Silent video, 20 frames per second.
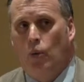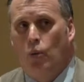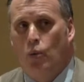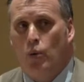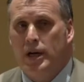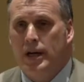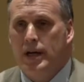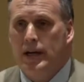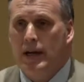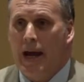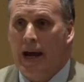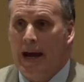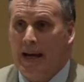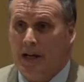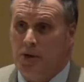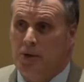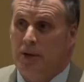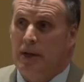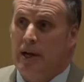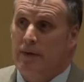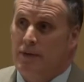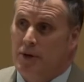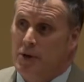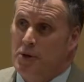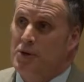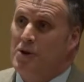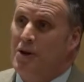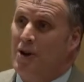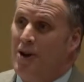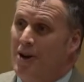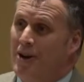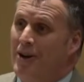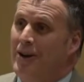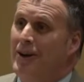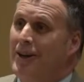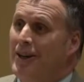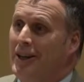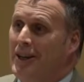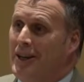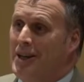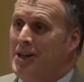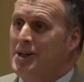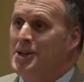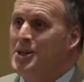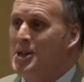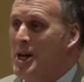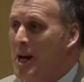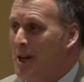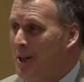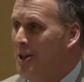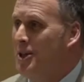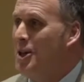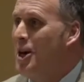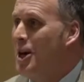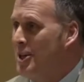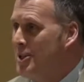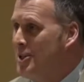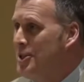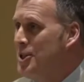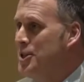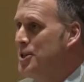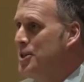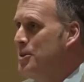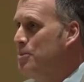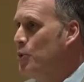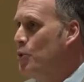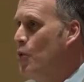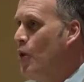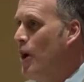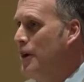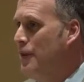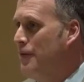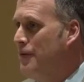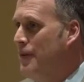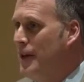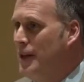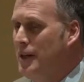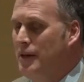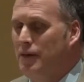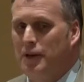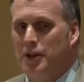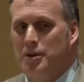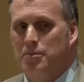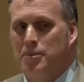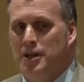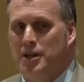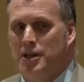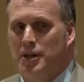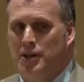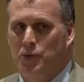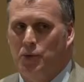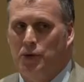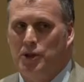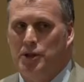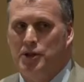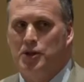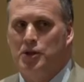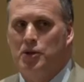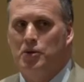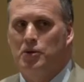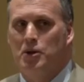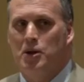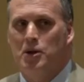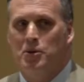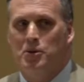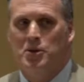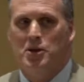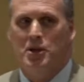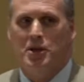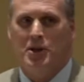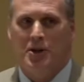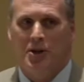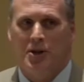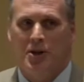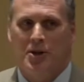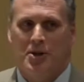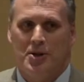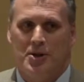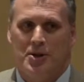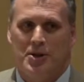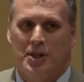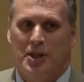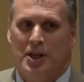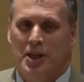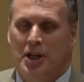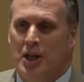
We actually have used our teledoc system quite effectively because when a student goes to the nurse,